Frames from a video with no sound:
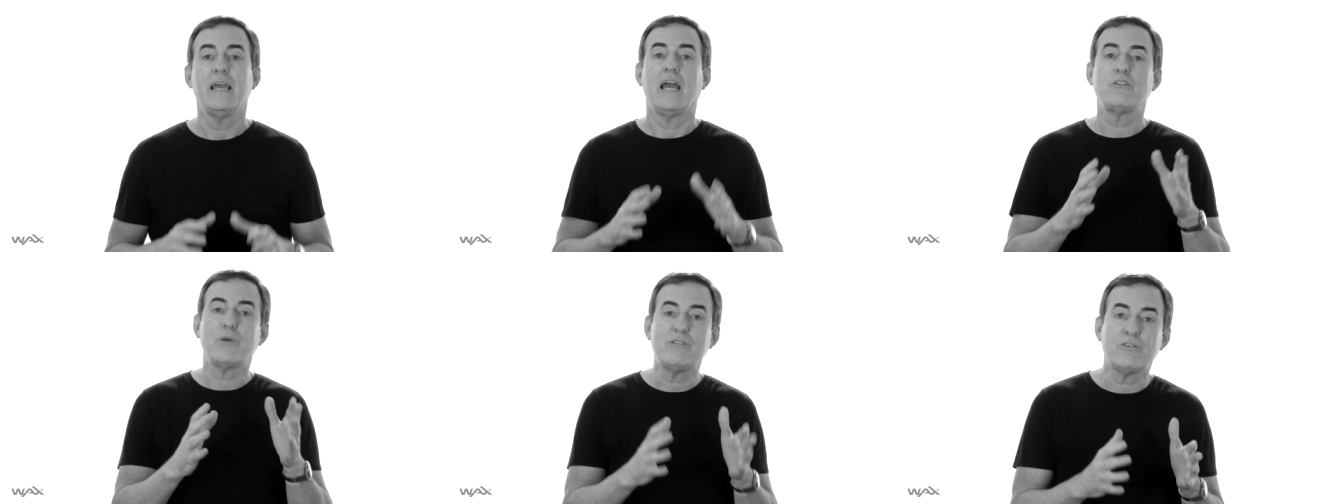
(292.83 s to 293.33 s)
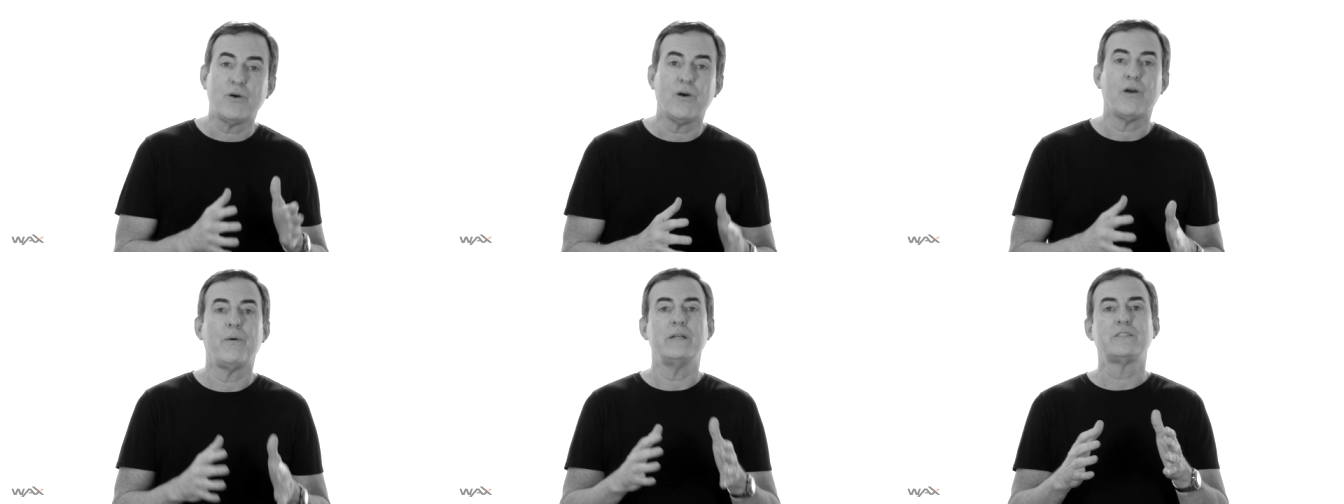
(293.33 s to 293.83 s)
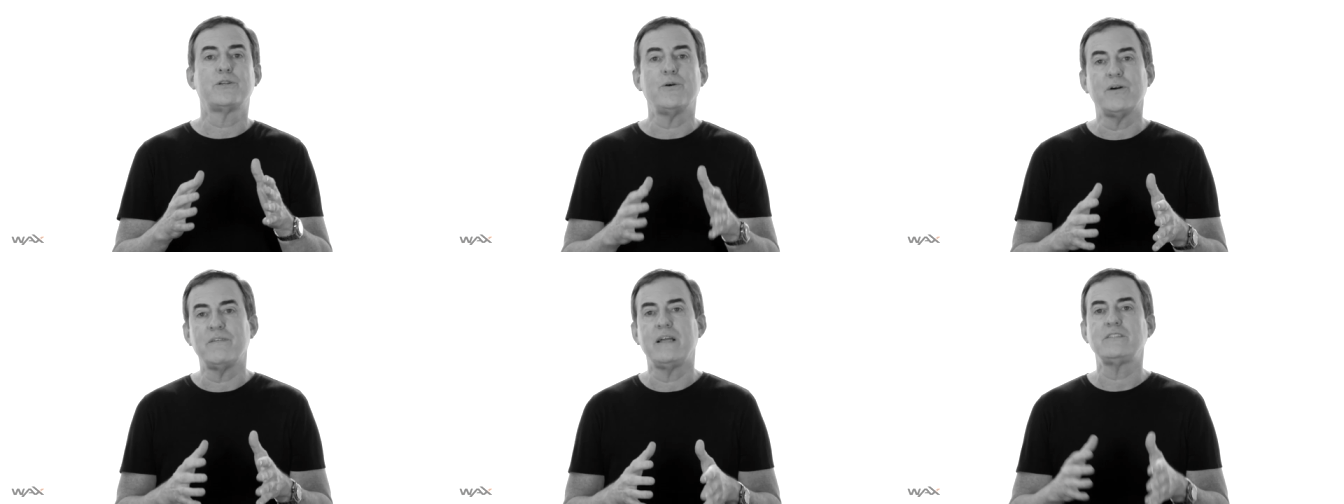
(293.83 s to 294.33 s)
Andreessen Horowitz,
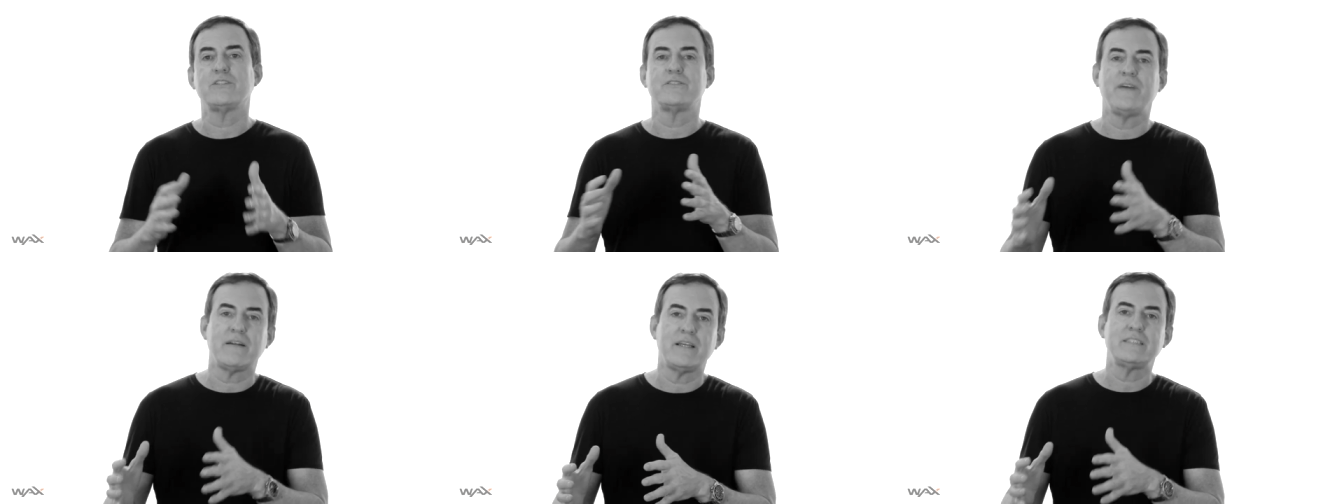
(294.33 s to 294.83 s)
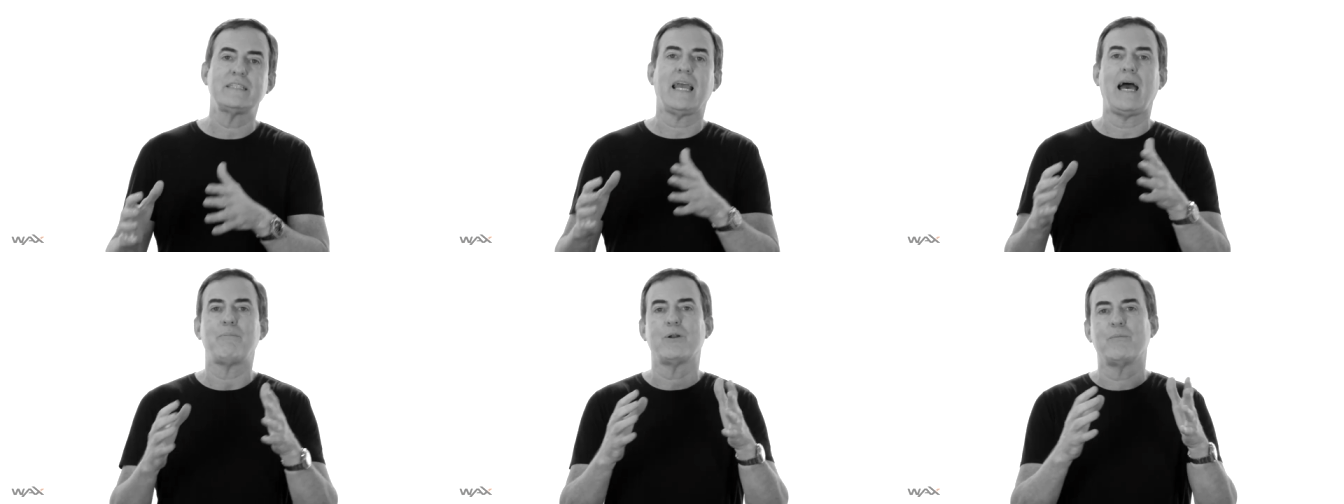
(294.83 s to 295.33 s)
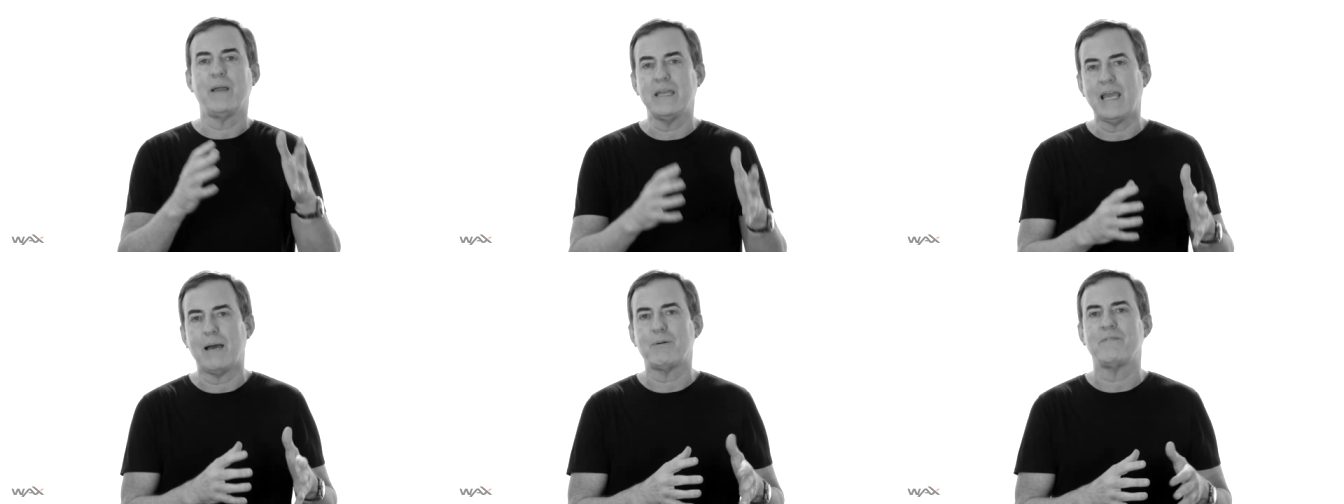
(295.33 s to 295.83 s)
Google Ventures, Foundation Capital, Bain
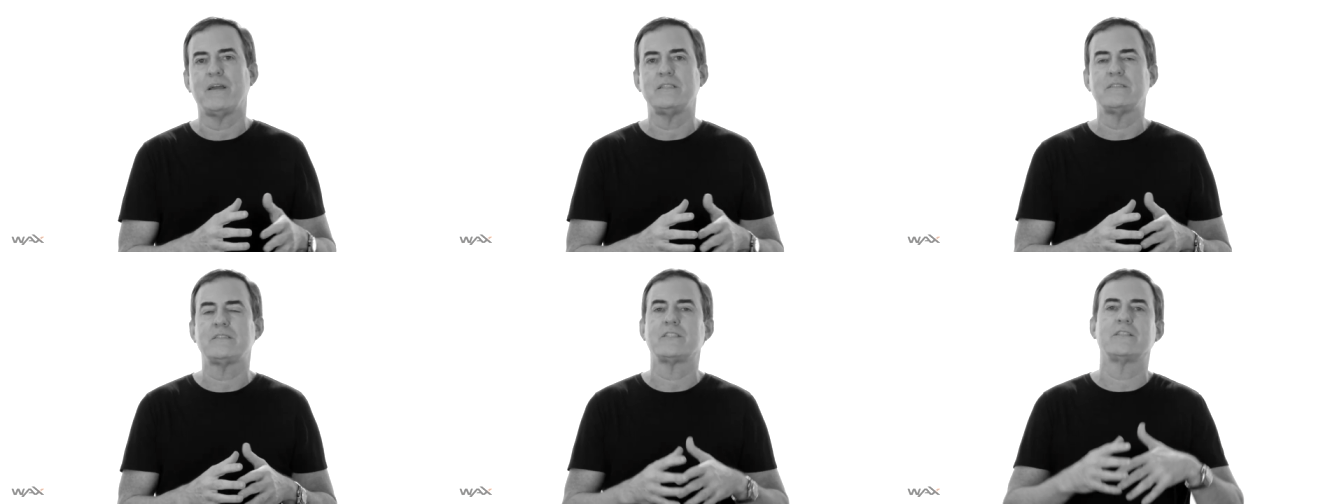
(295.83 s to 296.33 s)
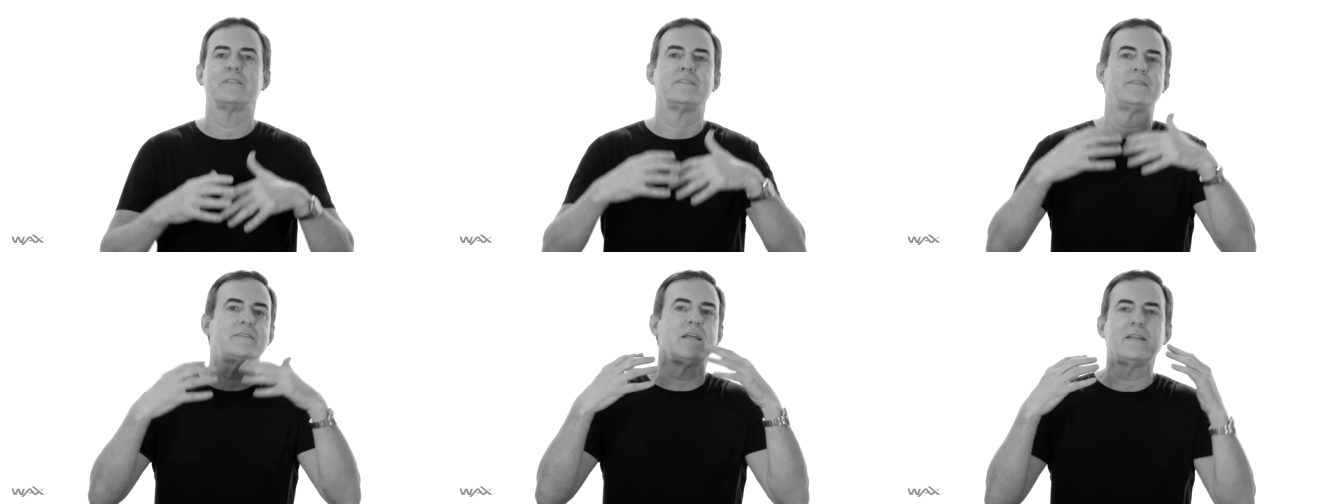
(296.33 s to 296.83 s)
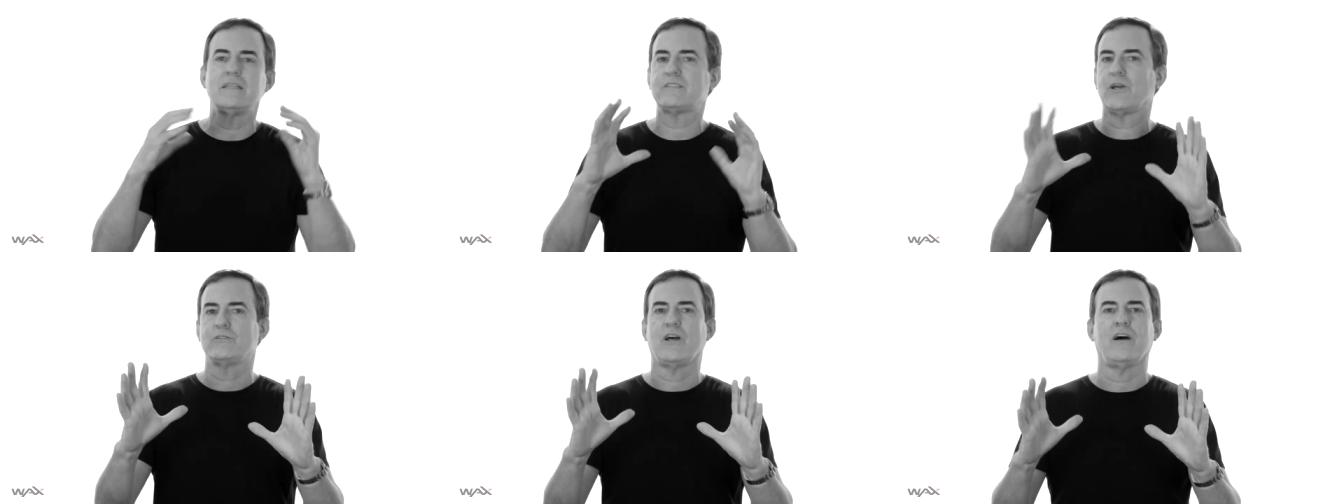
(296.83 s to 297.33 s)
Capital Ventures, the list
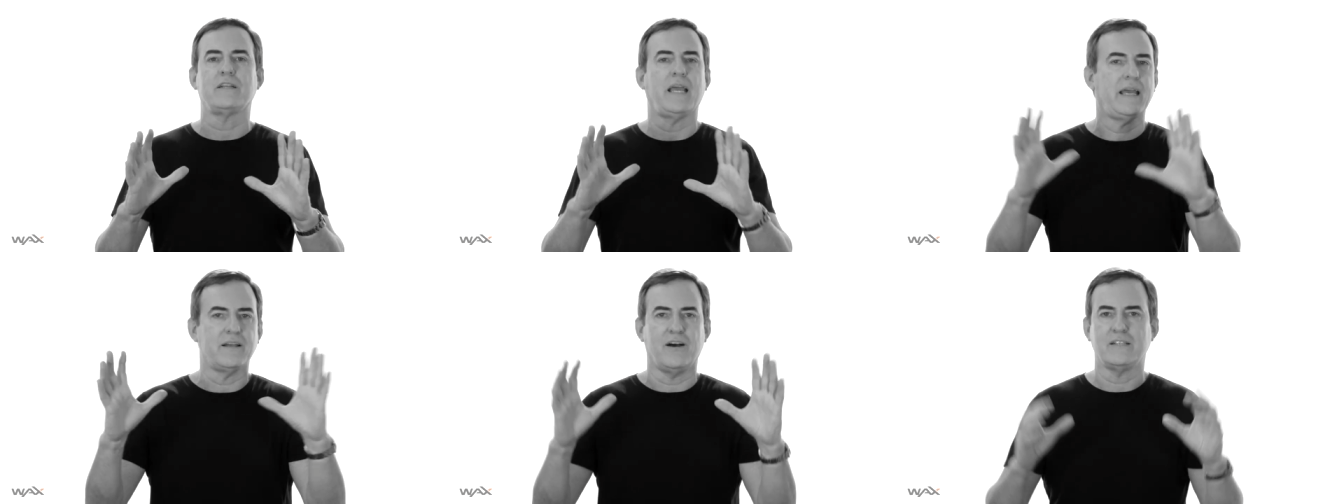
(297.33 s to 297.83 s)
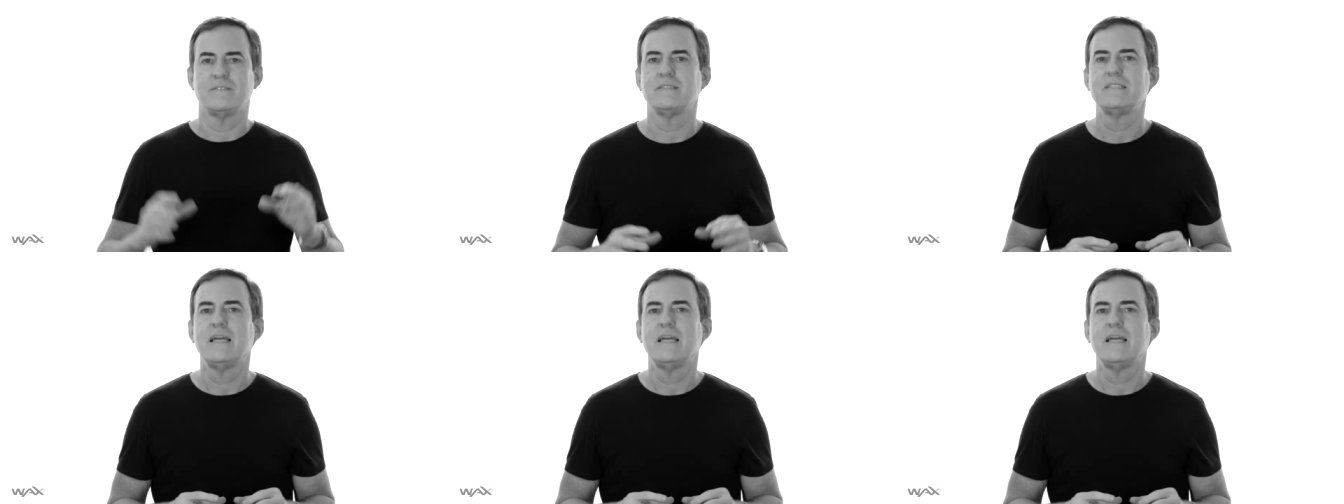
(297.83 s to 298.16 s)
goes on and on.